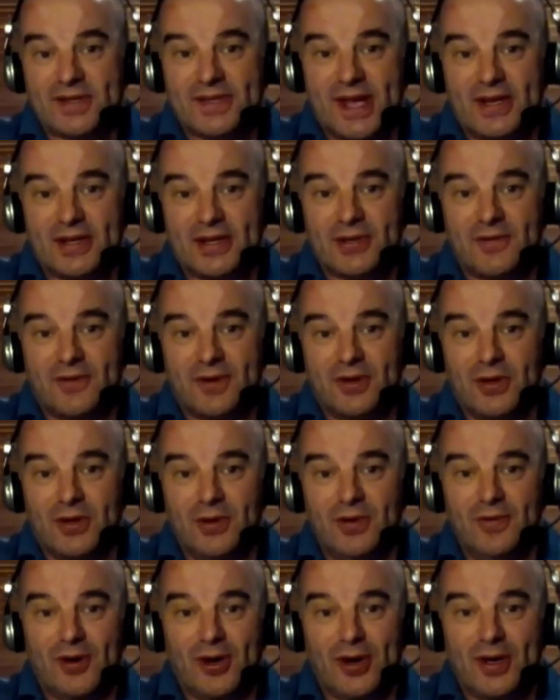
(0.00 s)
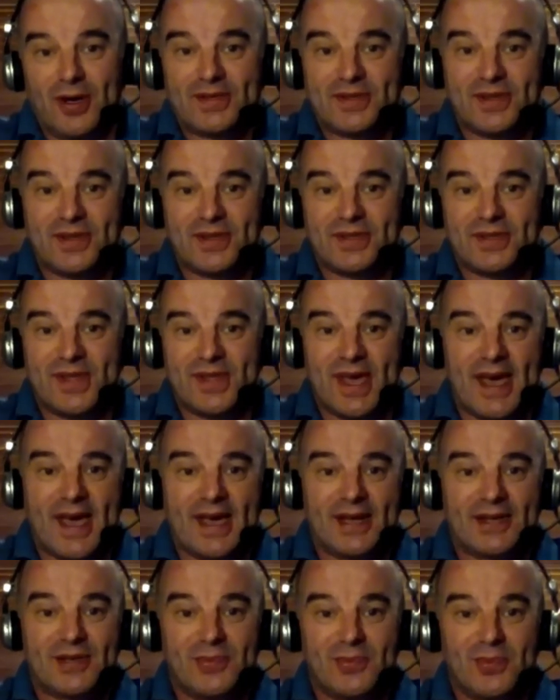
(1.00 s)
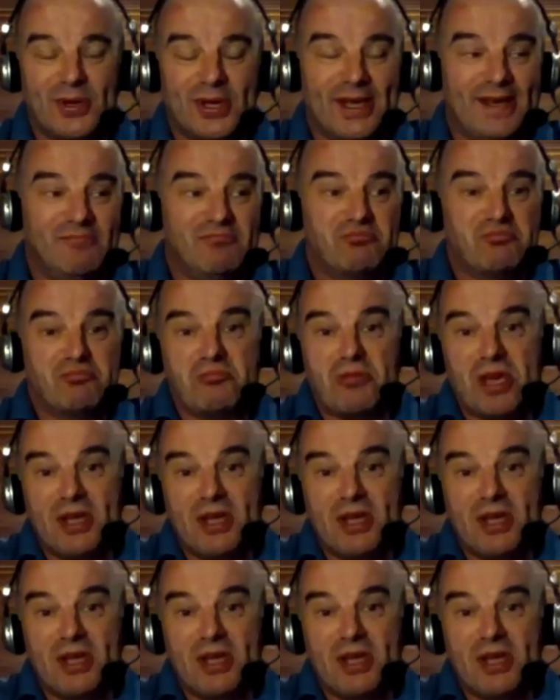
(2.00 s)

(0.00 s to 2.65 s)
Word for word: the center of a universe that's there to be